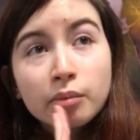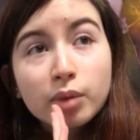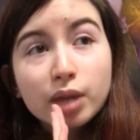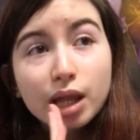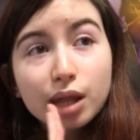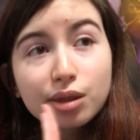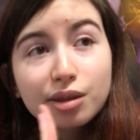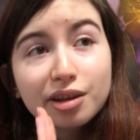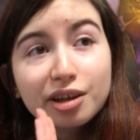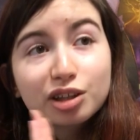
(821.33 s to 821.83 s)

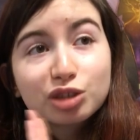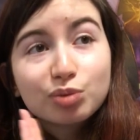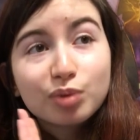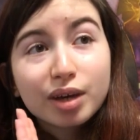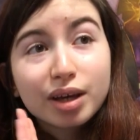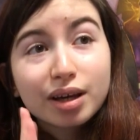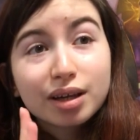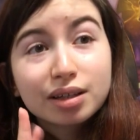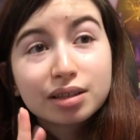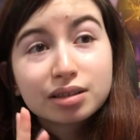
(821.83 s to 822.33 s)
But I think it's
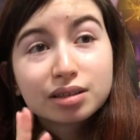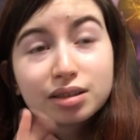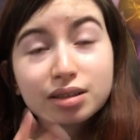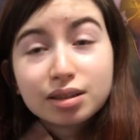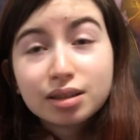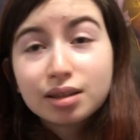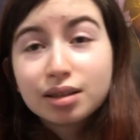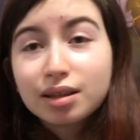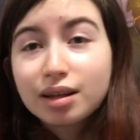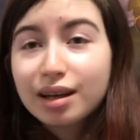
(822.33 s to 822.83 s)

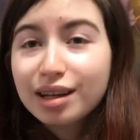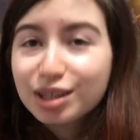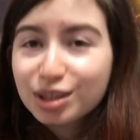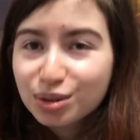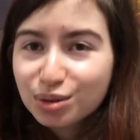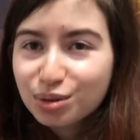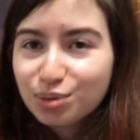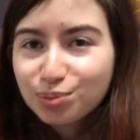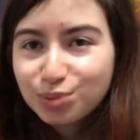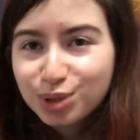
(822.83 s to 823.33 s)
because,
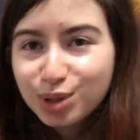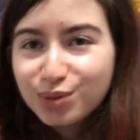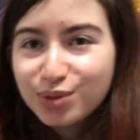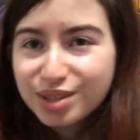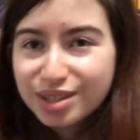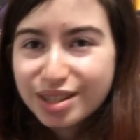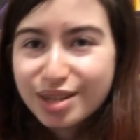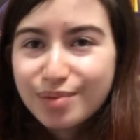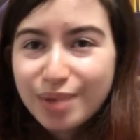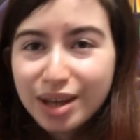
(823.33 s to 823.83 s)
as
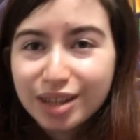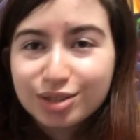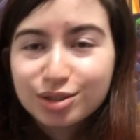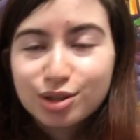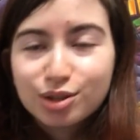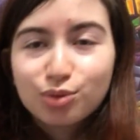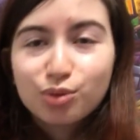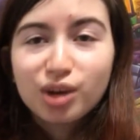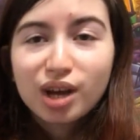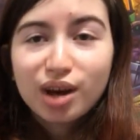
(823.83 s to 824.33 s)
previously
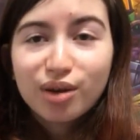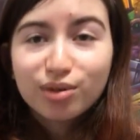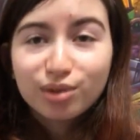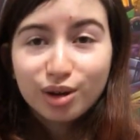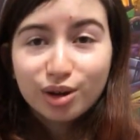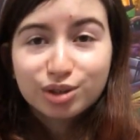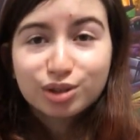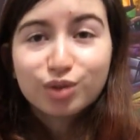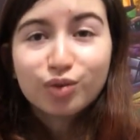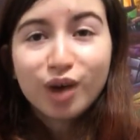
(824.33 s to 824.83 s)
mentioned, we have
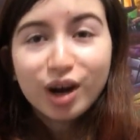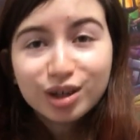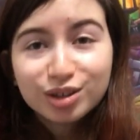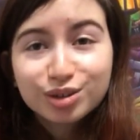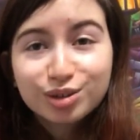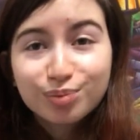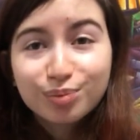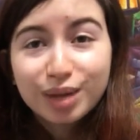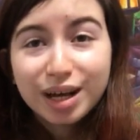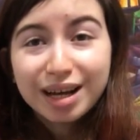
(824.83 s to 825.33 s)
lots of
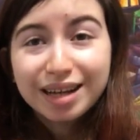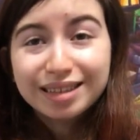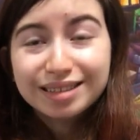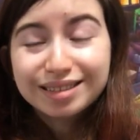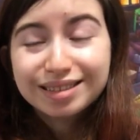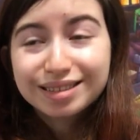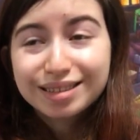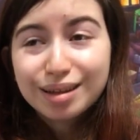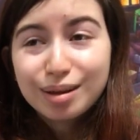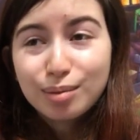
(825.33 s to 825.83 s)
art
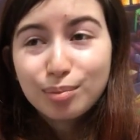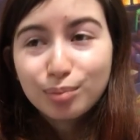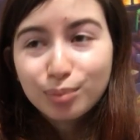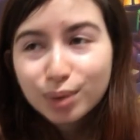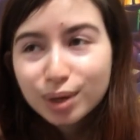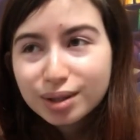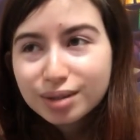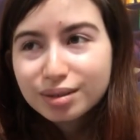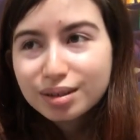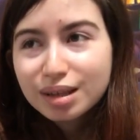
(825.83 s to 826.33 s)
supplies,
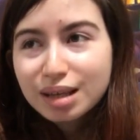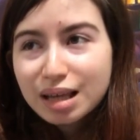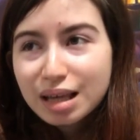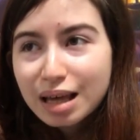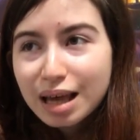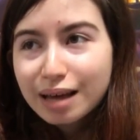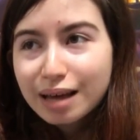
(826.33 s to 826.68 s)
but